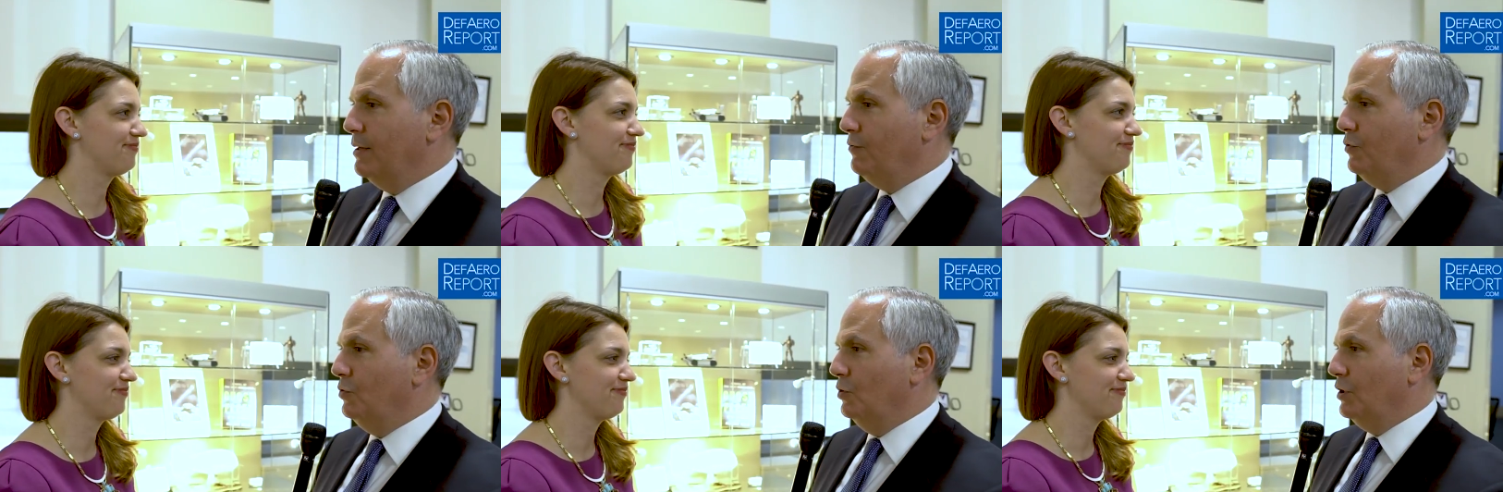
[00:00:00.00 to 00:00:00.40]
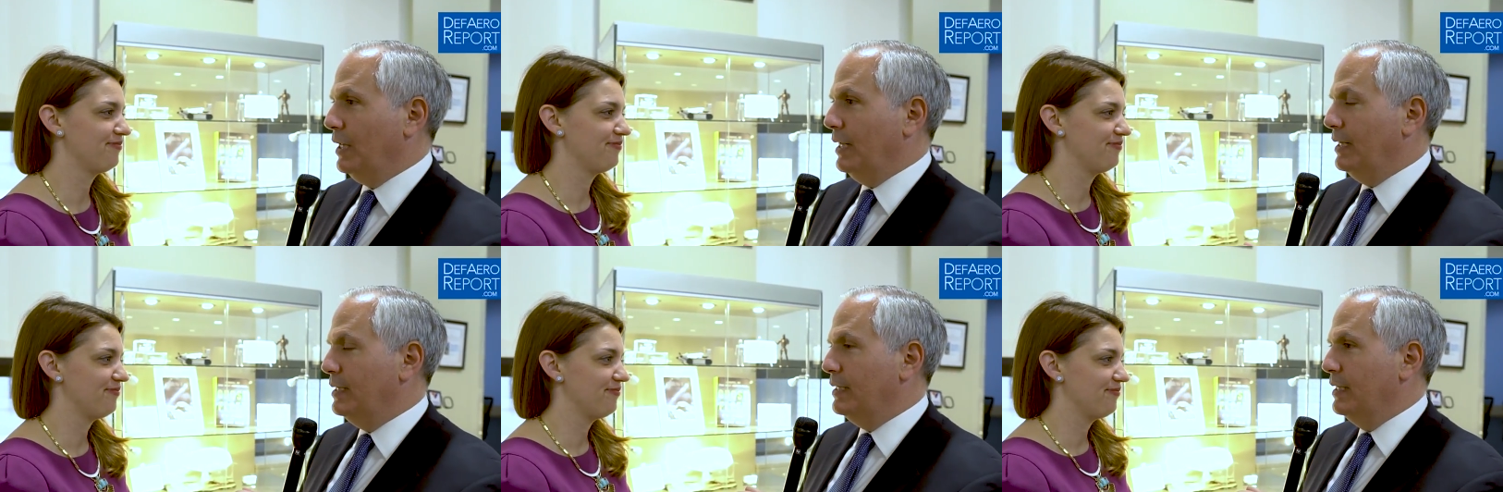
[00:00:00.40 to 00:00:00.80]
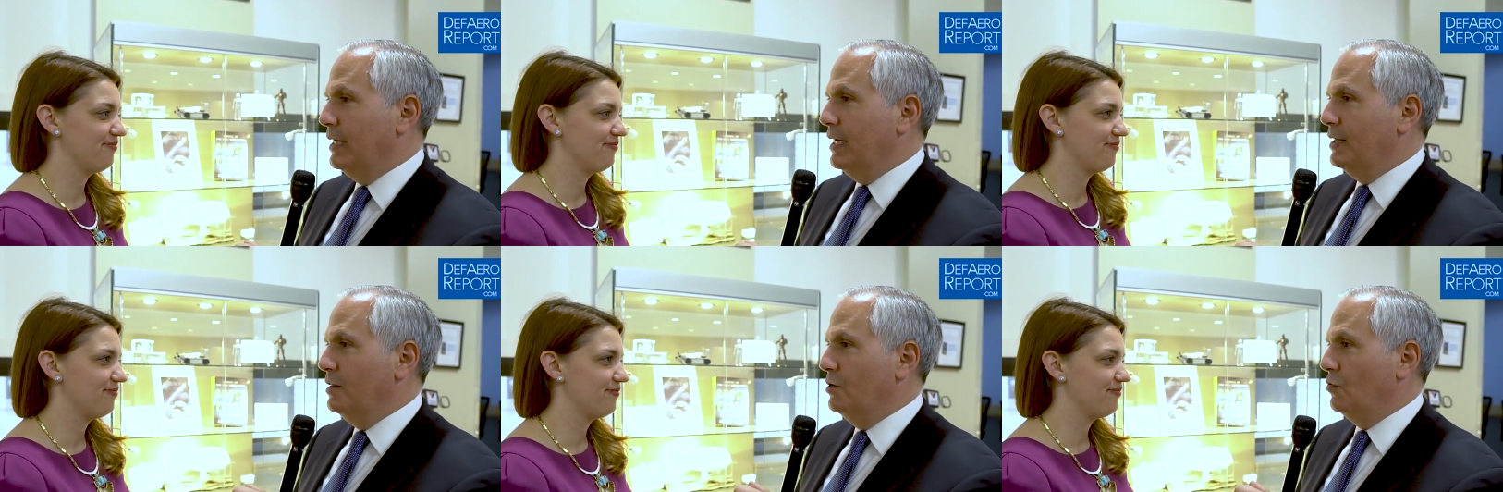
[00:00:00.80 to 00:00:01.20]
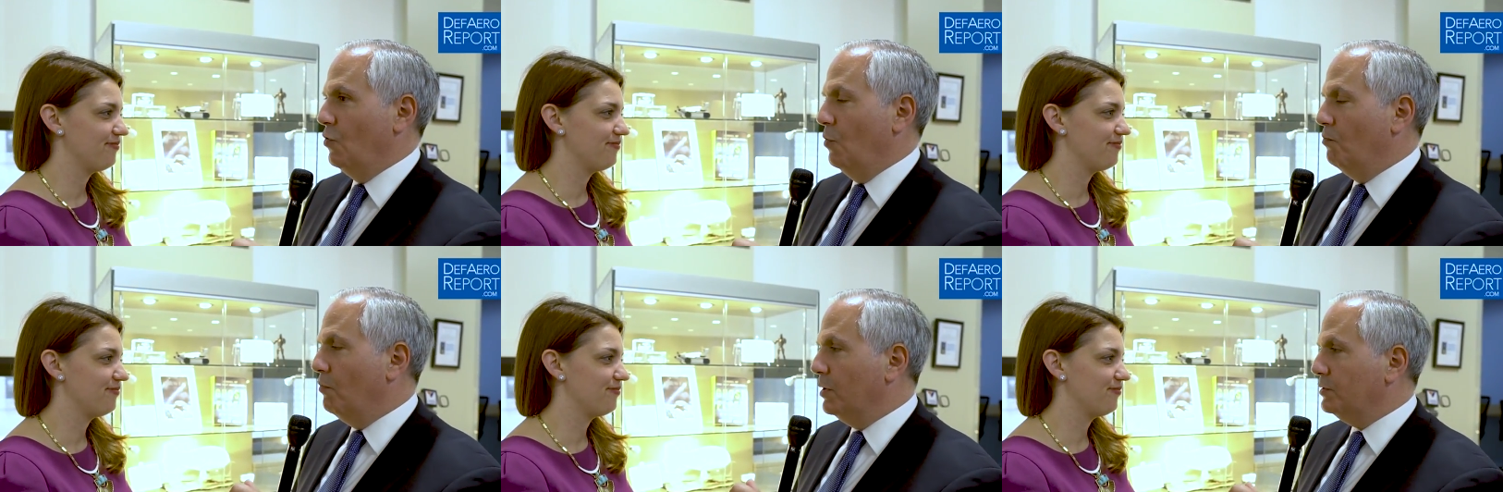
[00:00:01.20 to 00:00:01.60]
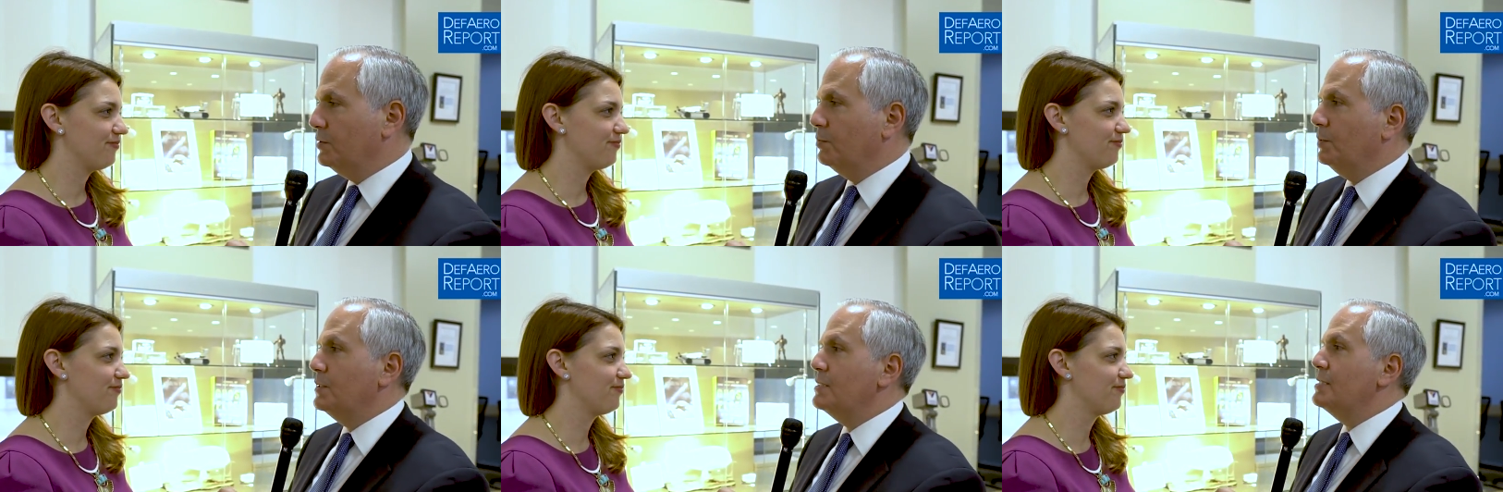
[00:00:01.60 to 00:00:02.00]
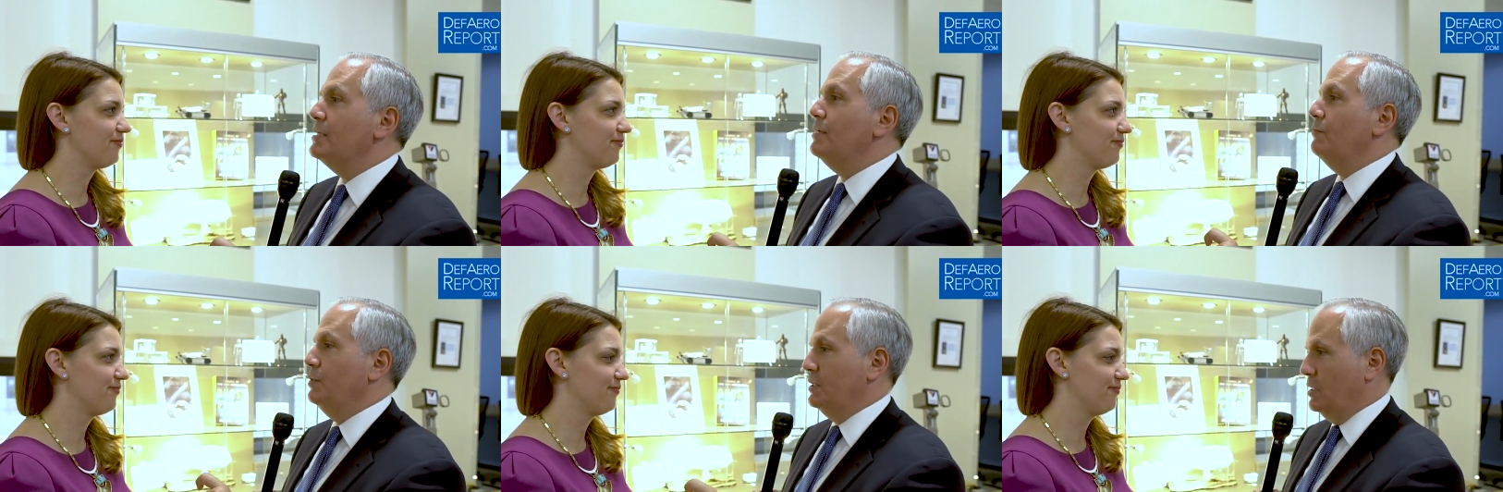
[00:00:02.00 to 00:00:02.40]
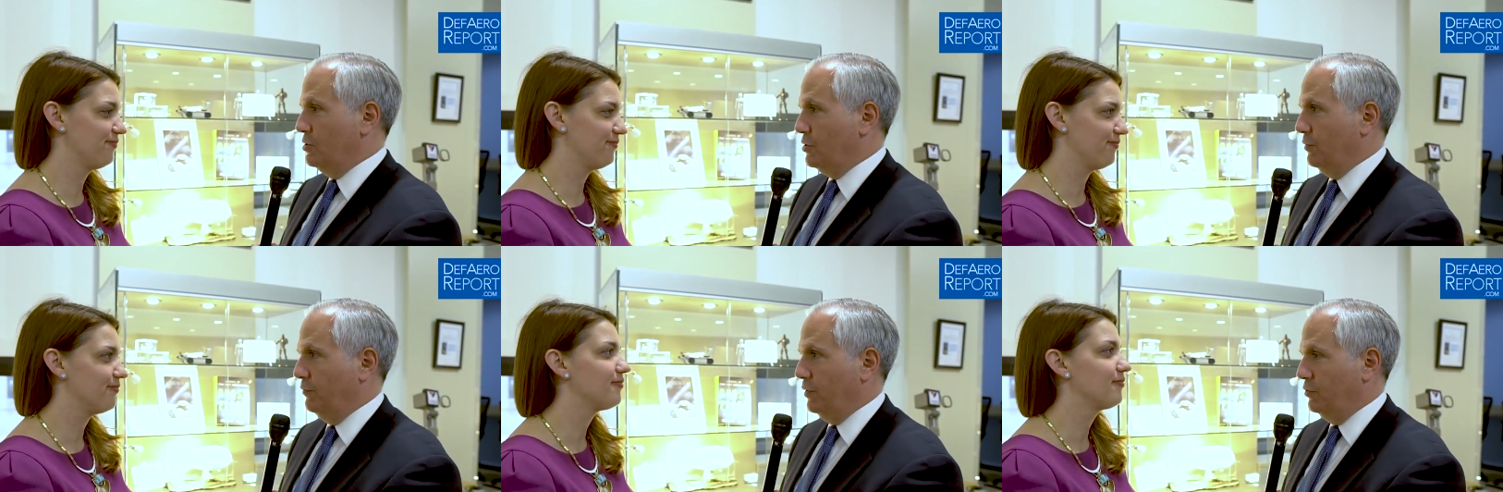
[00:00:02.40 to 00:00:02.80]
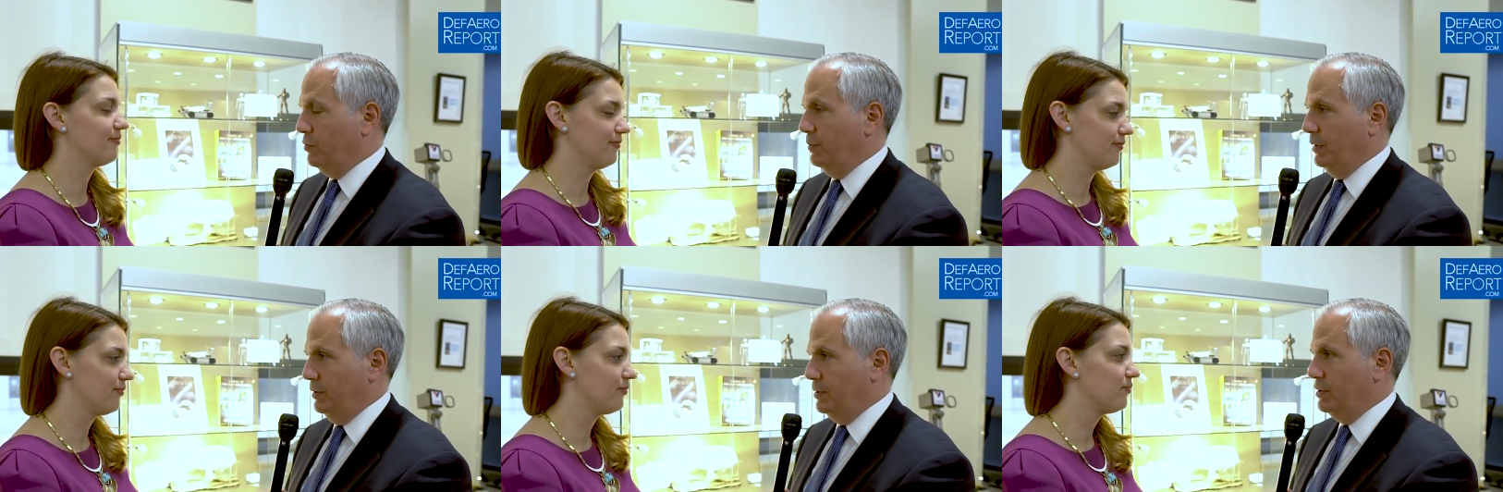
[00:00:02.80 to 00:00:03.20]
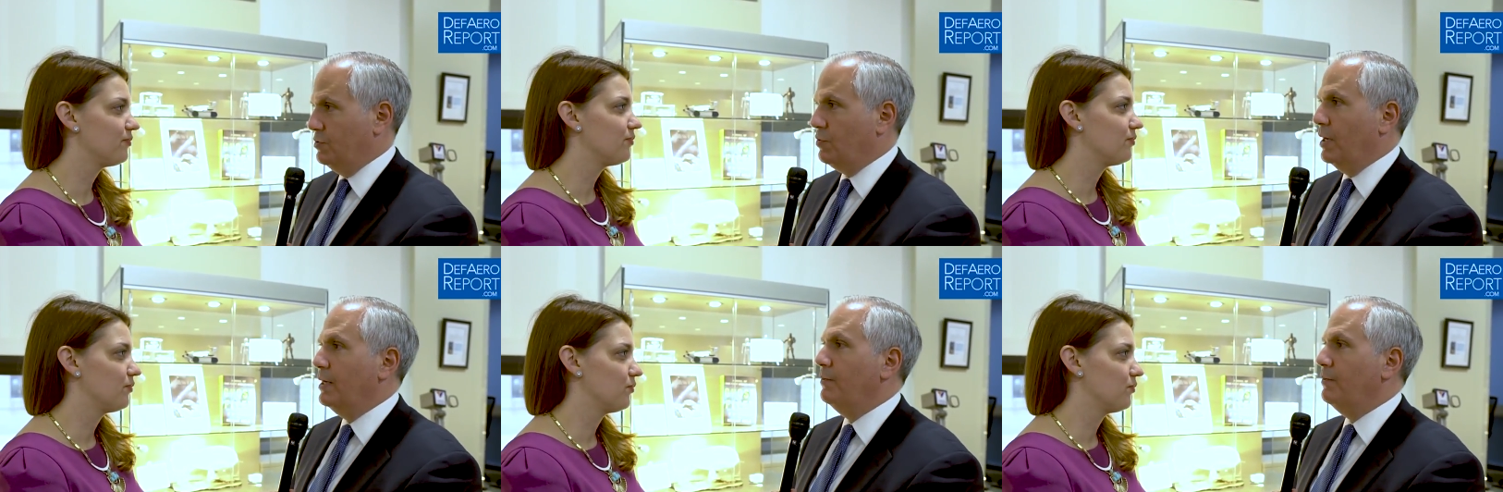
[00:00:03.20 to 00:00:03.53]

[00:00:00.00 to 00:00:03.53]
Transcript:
Speaker 1: if you look at it, there are a multiplicity of potential vulnerabilities, right?